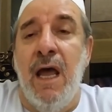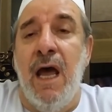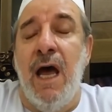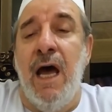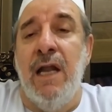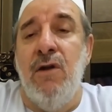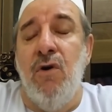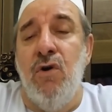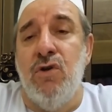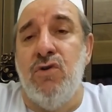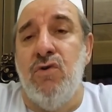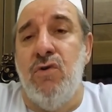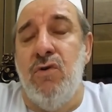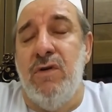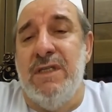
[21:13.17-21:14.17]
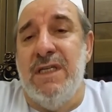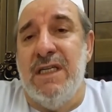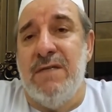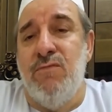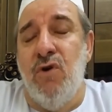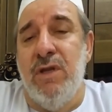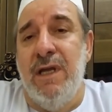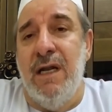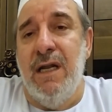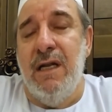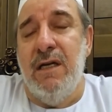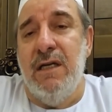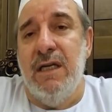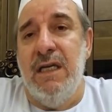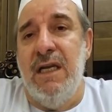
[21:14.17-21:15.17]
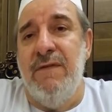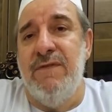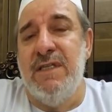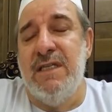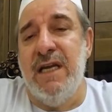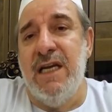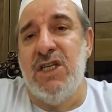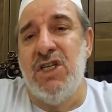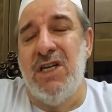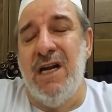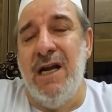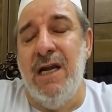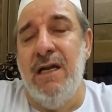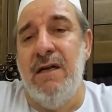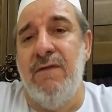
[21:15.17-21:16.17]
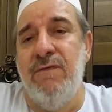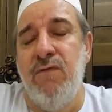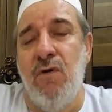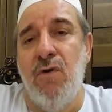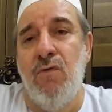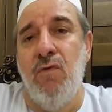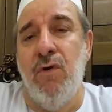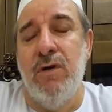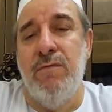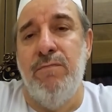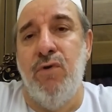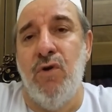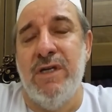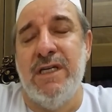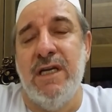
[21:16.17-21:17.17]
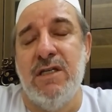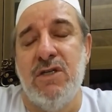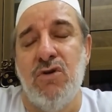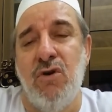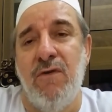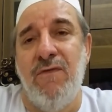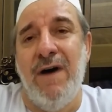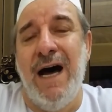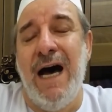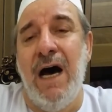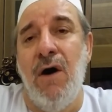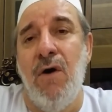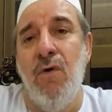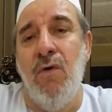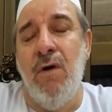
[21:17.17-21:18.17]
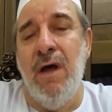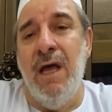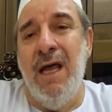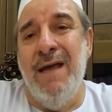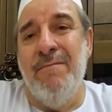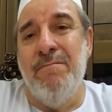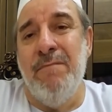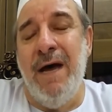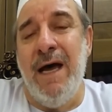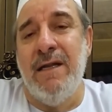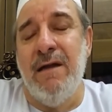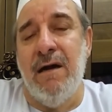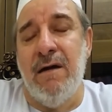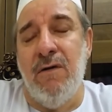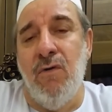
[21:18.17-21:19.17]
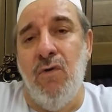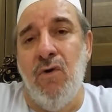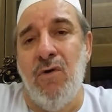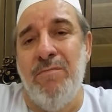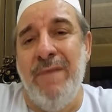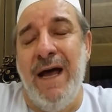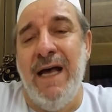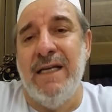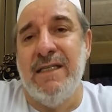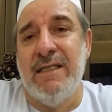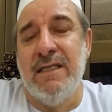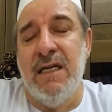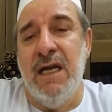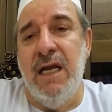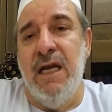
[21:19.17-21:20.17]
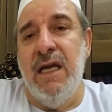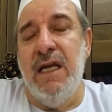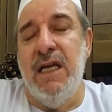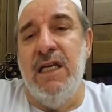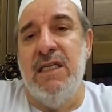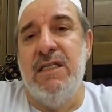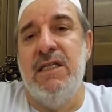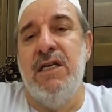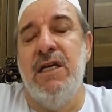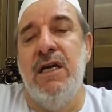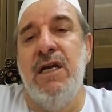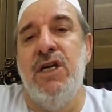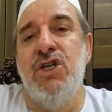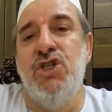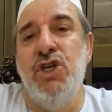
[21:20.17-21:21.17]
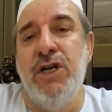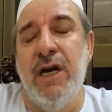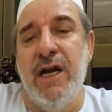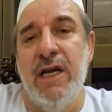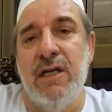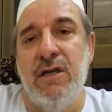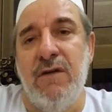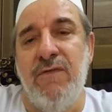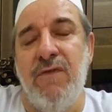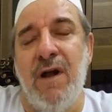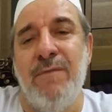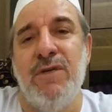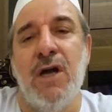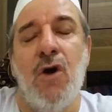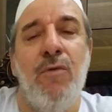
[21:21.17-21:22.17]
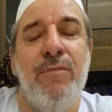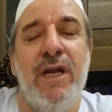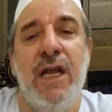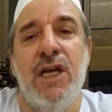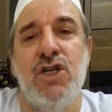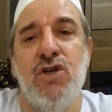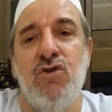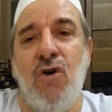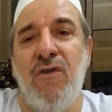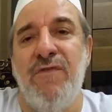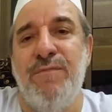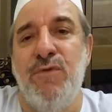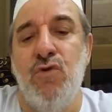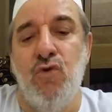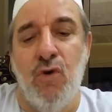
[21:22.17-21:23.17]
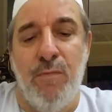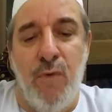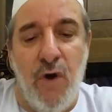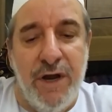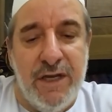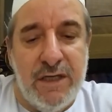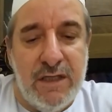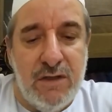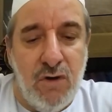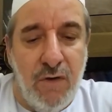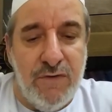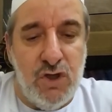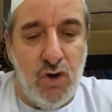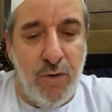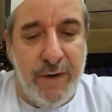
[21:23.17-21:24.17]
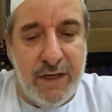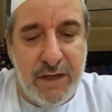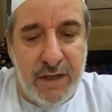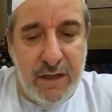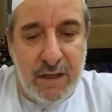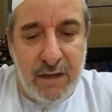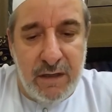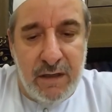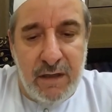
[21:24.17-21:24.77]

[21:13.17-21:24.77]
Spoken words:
And also, this model gives a straightforward process of how matter or mass is generated from the combination of pure points of geometry,